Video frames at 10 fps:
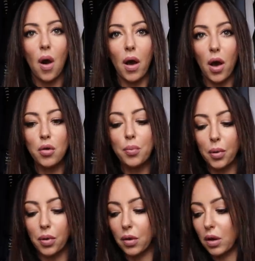I hope
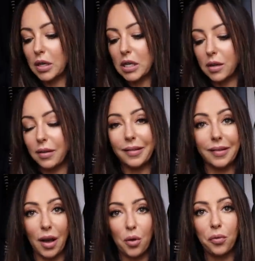that this
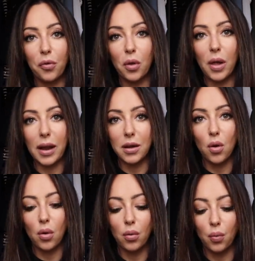is helpful and
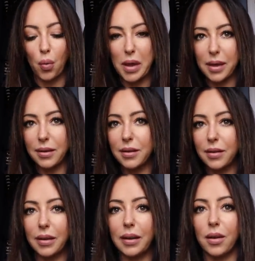not weird
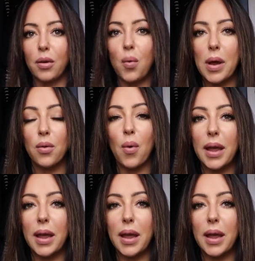in like a weird